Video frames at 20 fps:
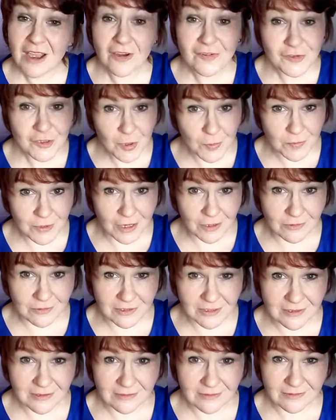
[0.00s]
of top
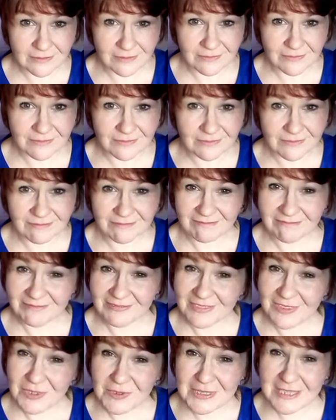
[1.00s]
note.
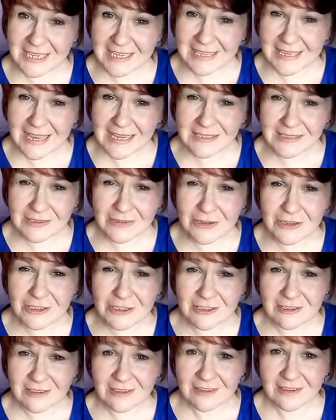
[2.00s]
Do you think that's
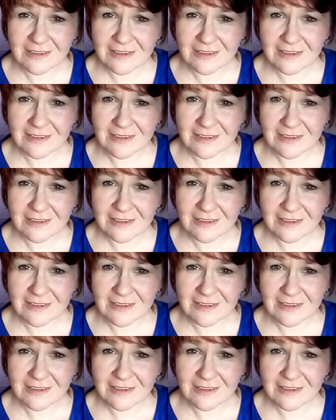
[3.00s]
good?